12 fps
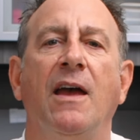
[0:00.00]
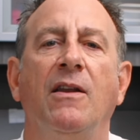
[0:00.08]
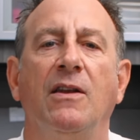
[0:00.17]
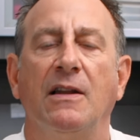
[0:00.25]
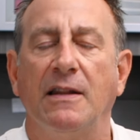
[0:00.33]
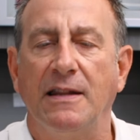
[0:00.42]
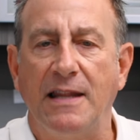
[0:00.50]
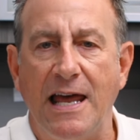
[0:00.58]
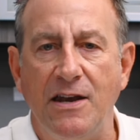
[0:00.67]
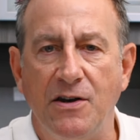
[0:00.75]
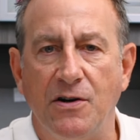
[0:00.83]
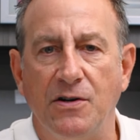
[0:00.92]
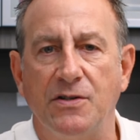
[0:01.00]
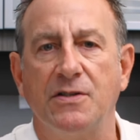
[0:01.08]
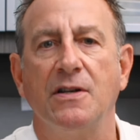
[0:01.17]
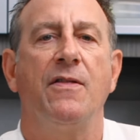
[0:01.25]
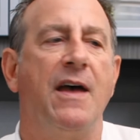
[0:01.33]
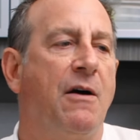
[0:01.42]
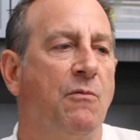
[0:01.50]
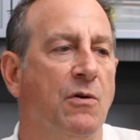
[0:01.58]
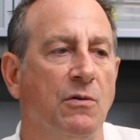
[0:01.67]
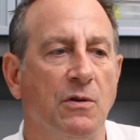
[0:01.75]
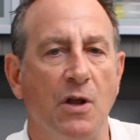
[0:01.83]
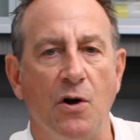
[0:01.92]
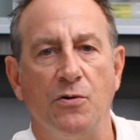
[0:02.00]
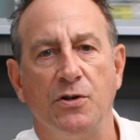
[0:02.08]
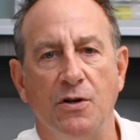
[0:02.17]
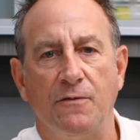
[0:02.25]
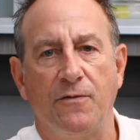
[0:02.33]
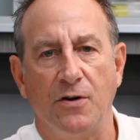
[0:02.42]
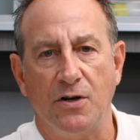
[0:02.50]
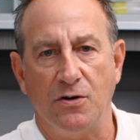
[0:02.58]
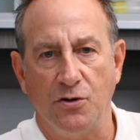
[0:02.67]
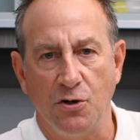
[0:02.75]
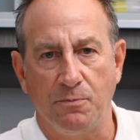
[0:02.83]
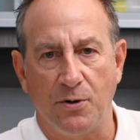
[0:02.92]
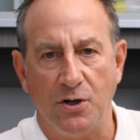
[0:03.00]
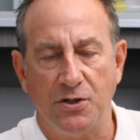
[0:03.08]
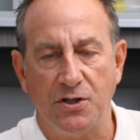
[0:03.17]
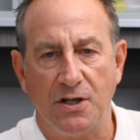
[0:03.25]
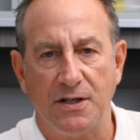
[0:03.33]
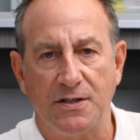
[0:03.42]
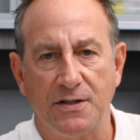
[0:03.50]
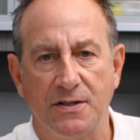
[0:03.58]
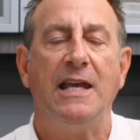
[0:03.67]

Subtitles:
and lenders that will loan you for your new purchase